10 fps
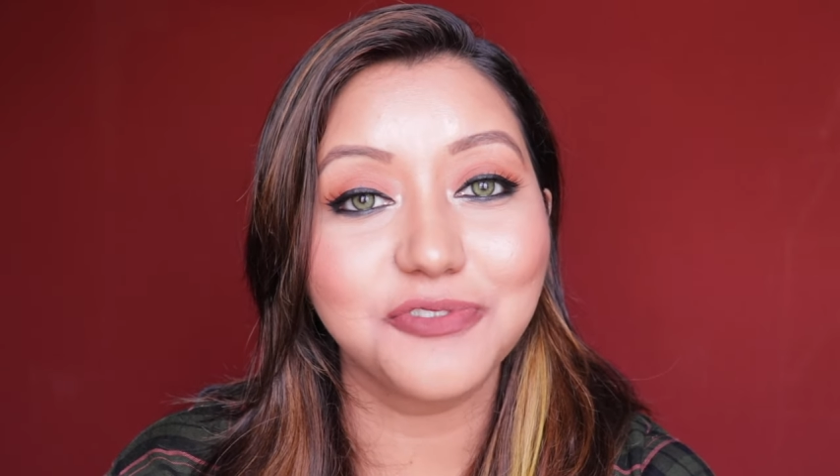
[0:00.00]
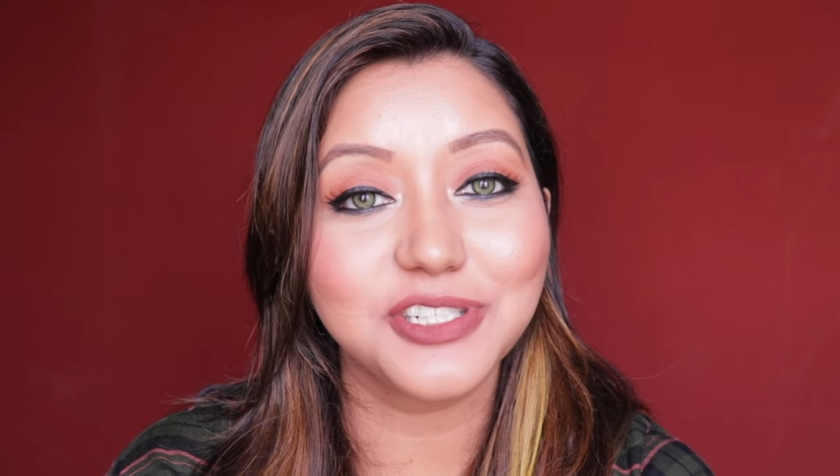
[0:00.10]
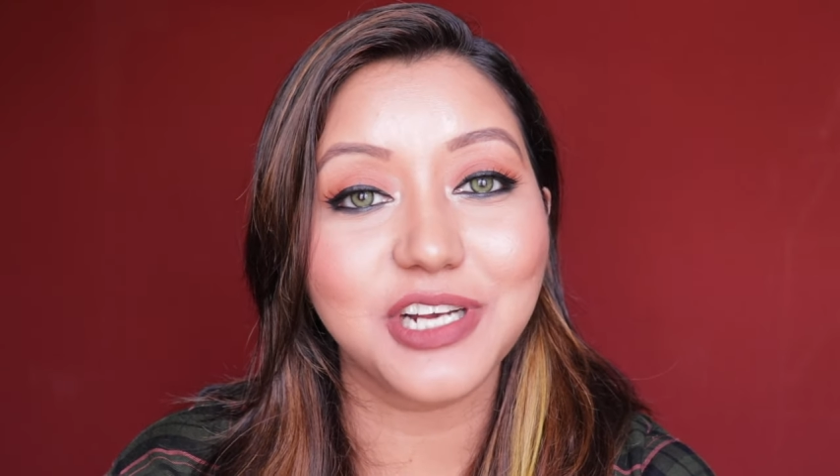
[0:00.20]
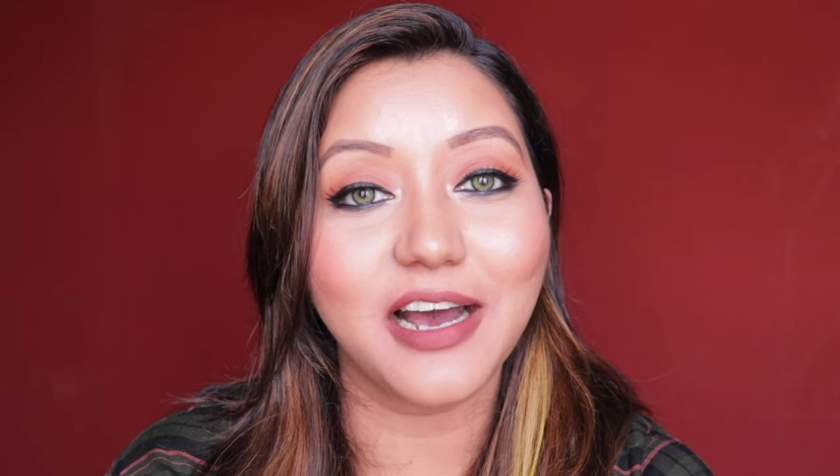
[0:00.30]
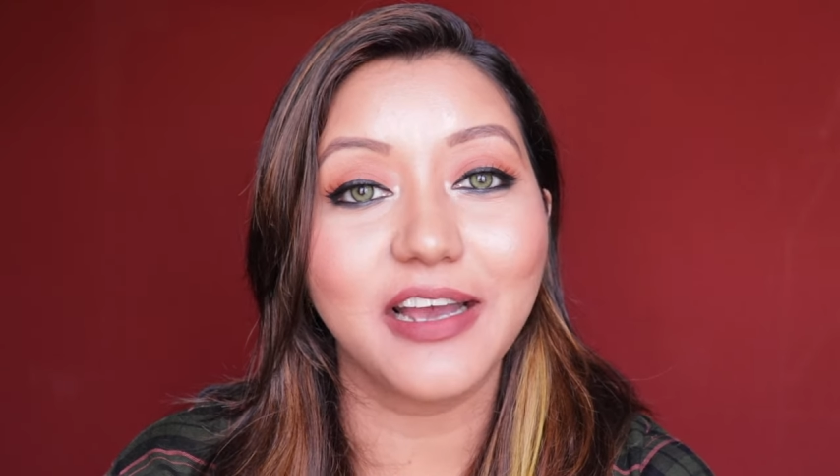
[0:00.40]

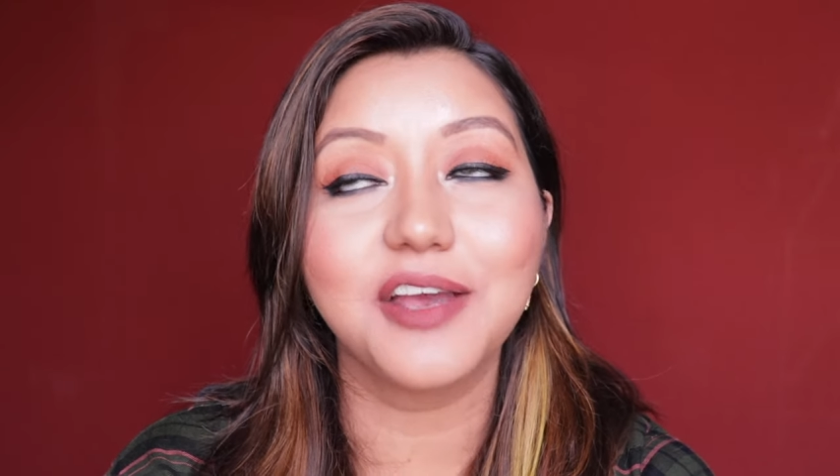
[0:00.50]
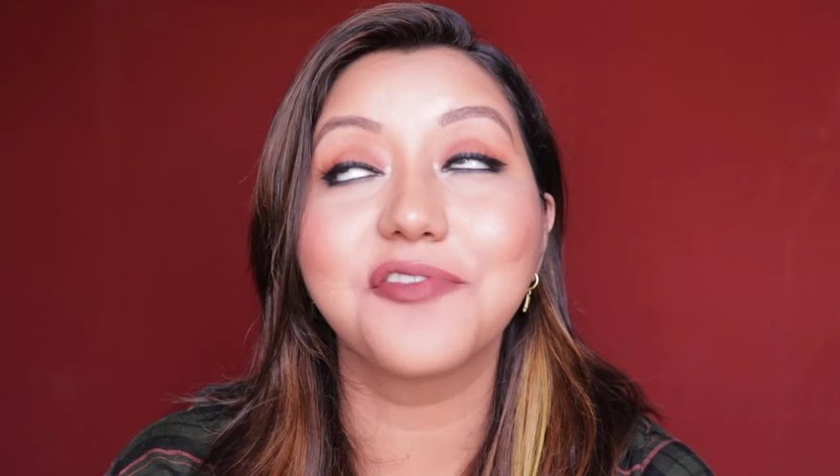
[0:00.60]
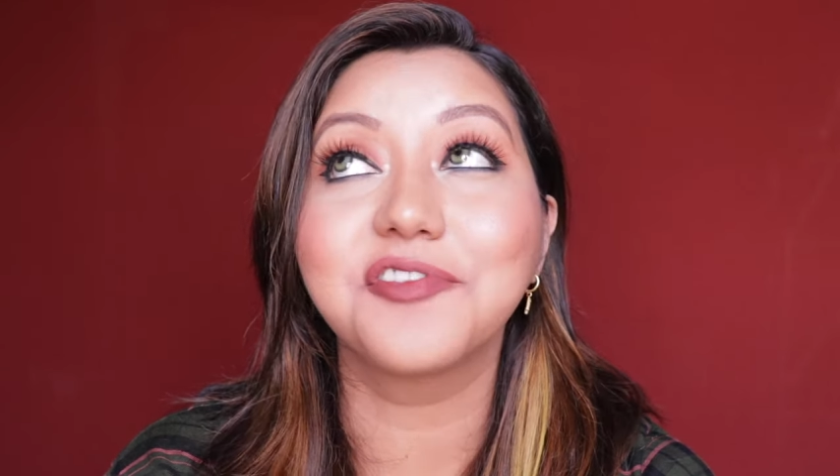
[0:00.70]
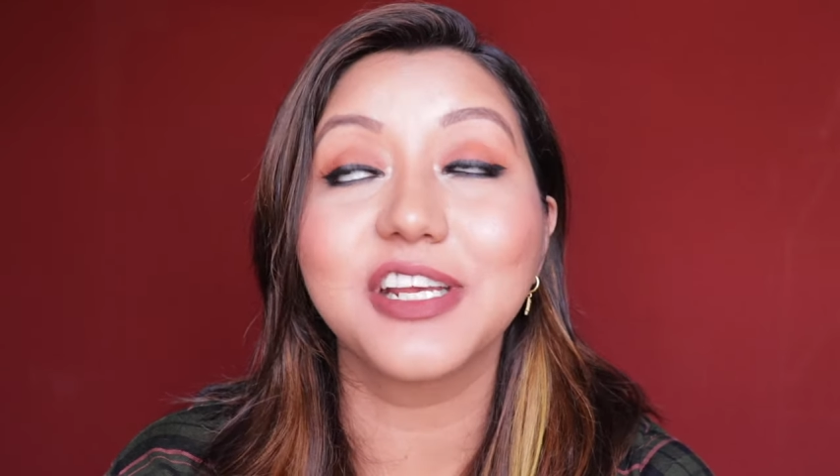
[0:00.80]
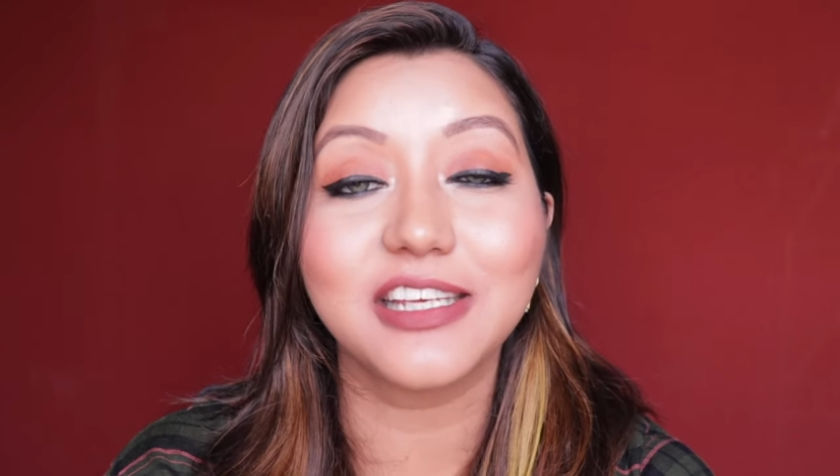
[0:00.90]
which I
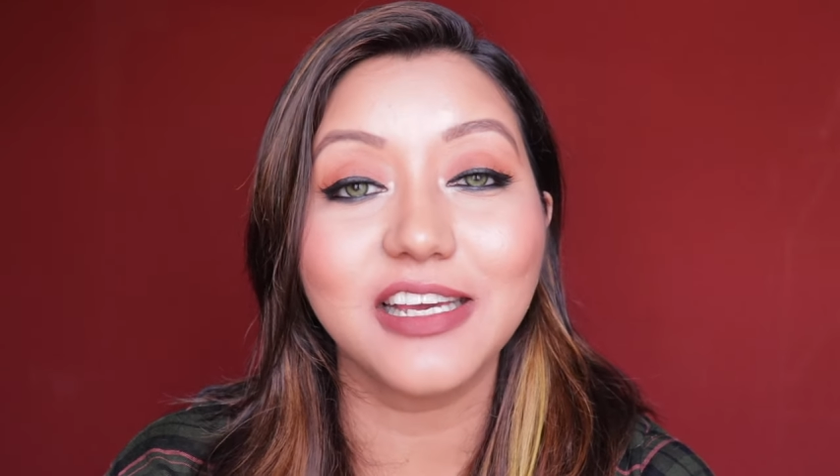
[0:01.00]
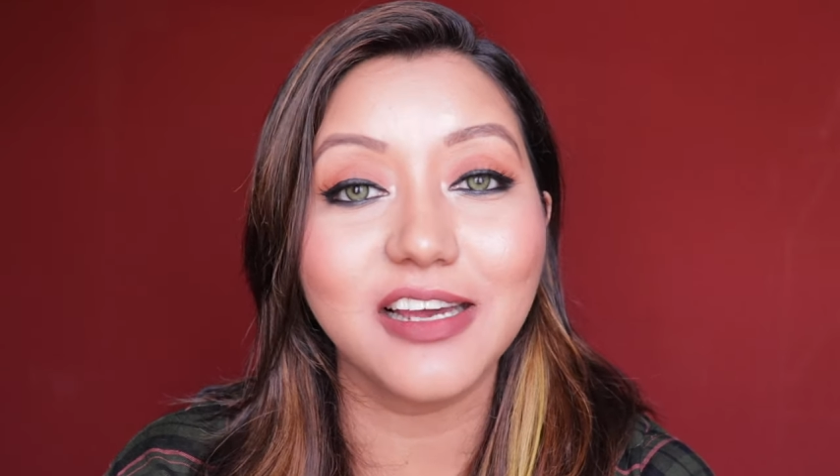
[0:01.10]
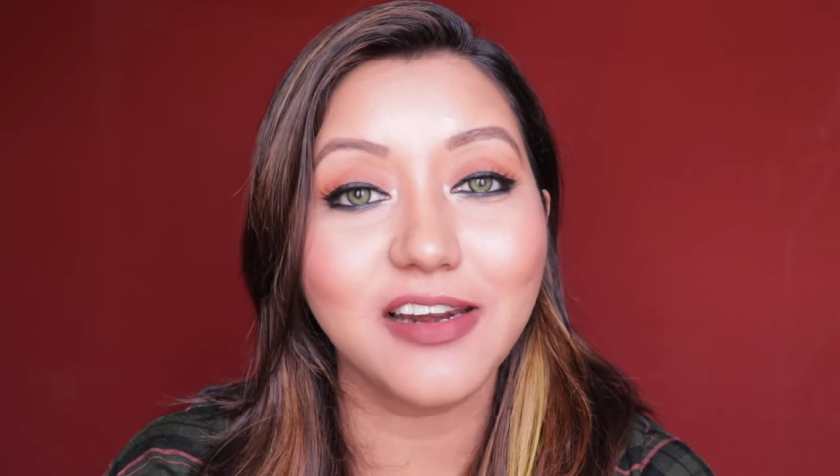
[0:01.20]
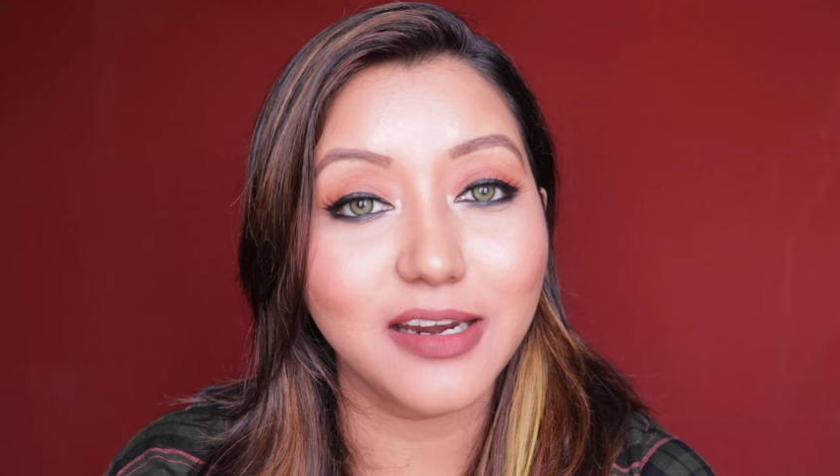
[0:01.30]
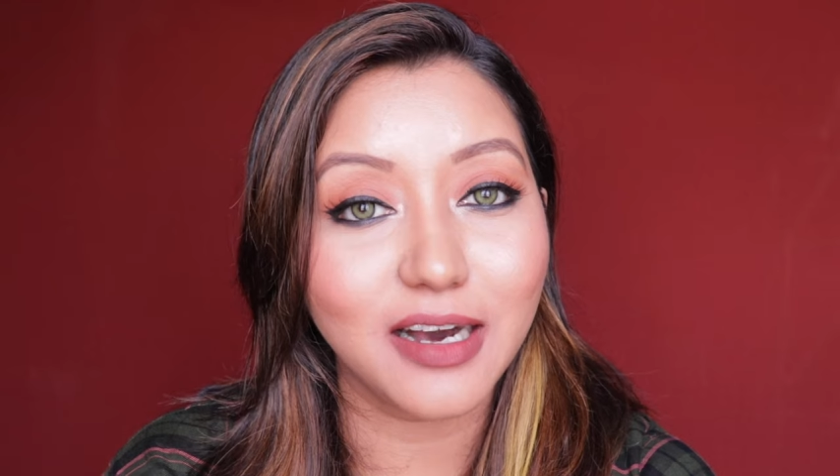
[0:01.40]
freaking
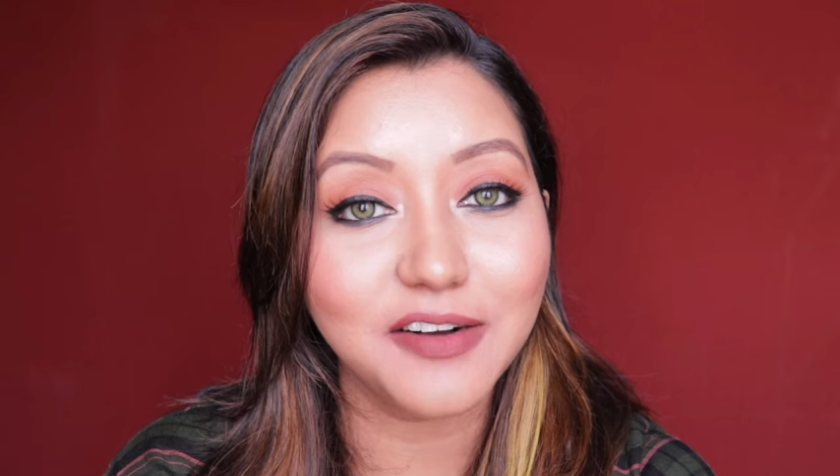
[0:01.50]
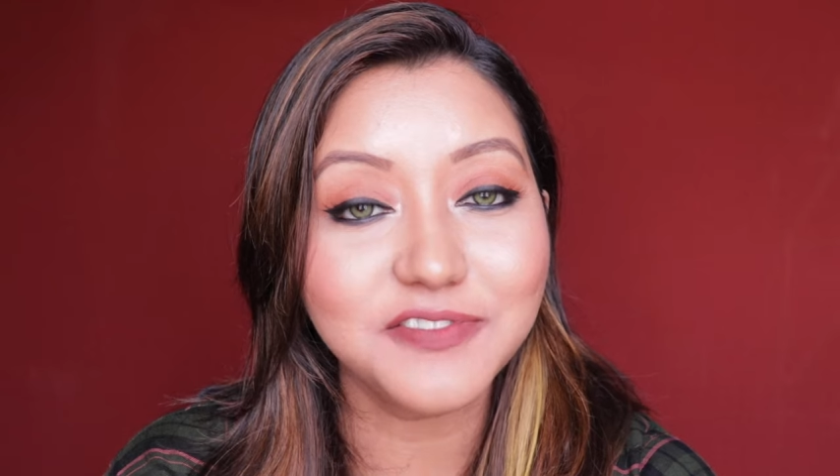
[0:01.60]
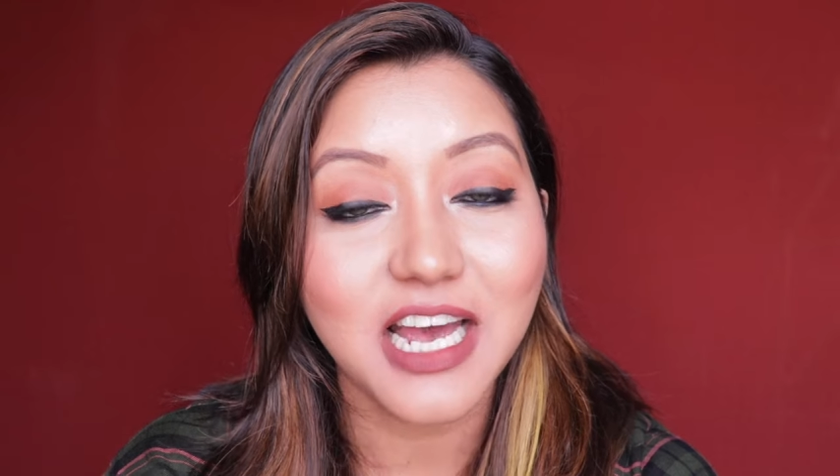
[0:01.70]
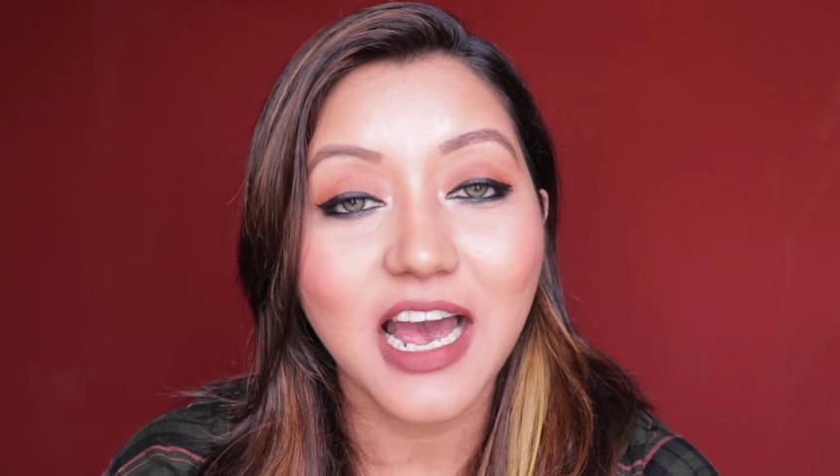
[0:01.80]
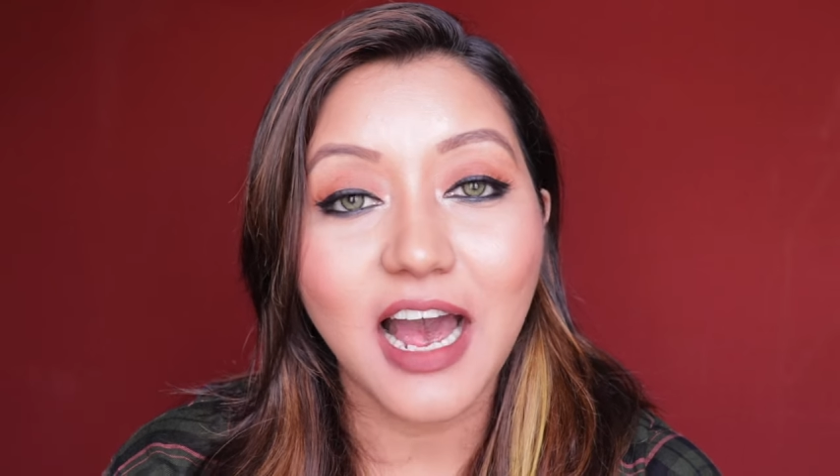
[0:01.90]
loved,